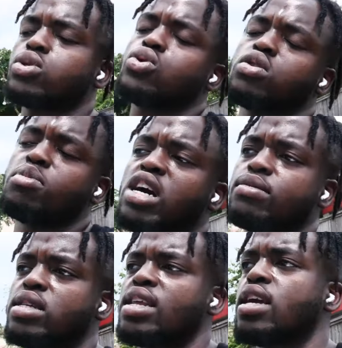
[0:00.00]
so you can be up
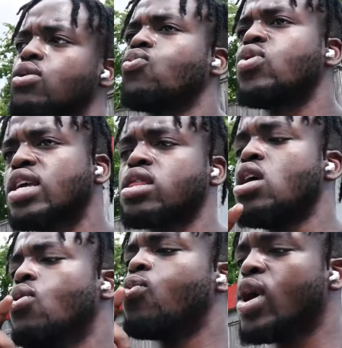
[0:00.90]
to date with
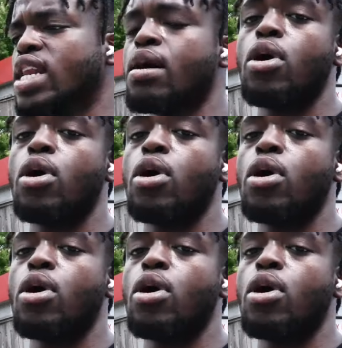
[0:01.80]
when I'm